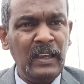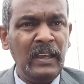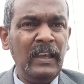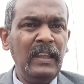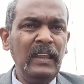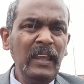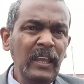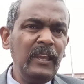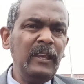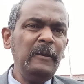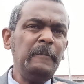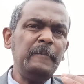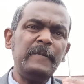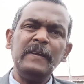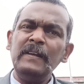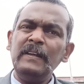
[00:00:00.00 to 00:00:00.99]
if
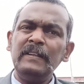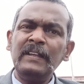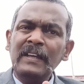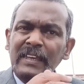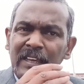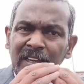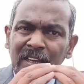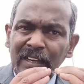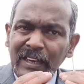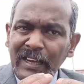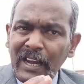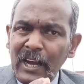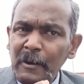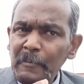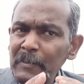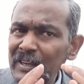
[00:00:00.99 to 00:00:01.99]
the
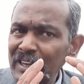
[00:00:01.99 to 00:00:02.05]
income